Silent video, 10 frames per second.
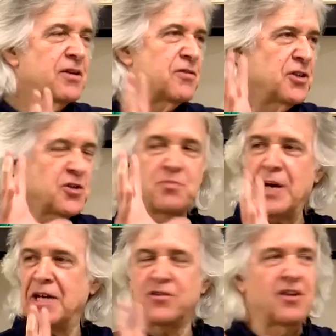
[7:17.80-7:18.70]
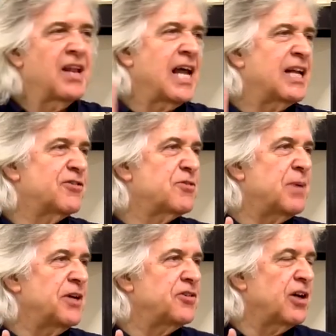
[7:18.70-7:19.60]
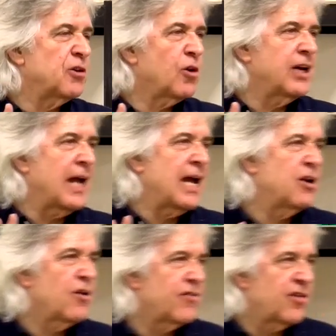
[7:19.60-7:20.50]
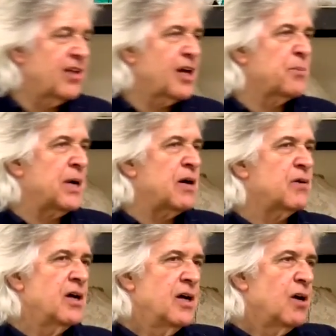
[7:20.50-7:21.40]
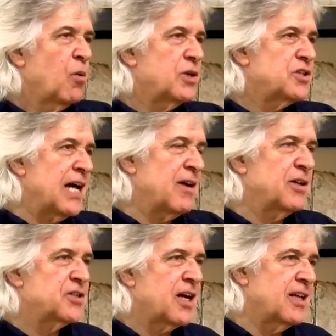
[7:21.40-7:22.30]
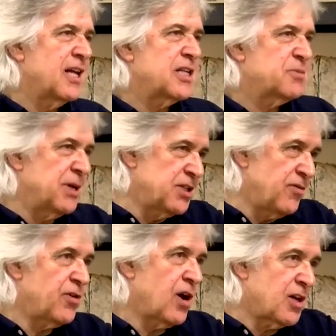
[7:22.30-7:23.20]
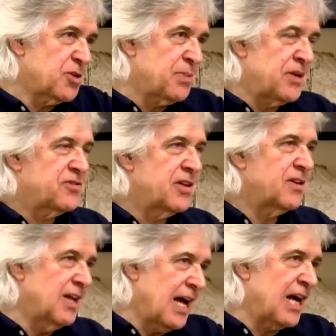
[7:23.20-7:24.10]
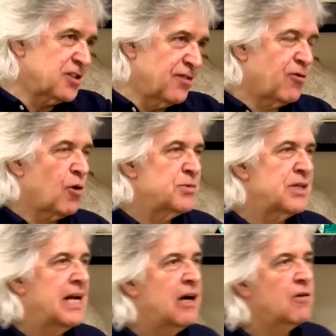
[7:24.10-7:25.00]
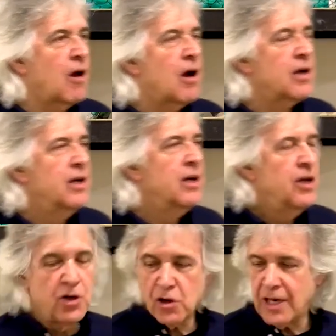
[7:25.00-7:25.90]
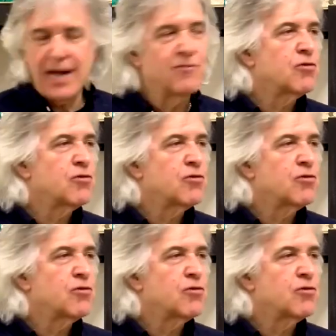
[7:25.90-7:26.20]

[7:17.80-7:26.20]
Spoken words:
the space, the negative space that you're looking at, you have to think about what's down inside that space. If you've got a space that actually forms an airlock, you're going to have